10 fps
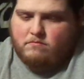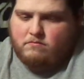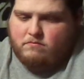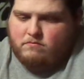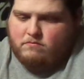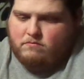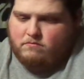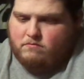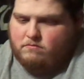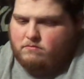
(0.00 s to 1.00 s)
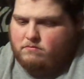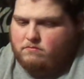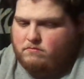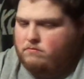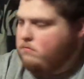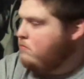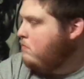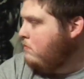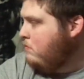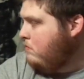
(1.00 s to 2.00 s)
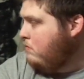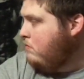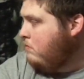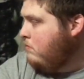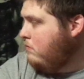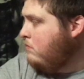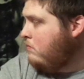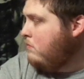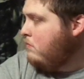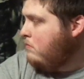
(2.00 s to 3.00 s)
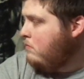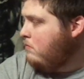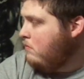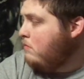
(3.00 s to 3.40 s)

The person shown says nothing.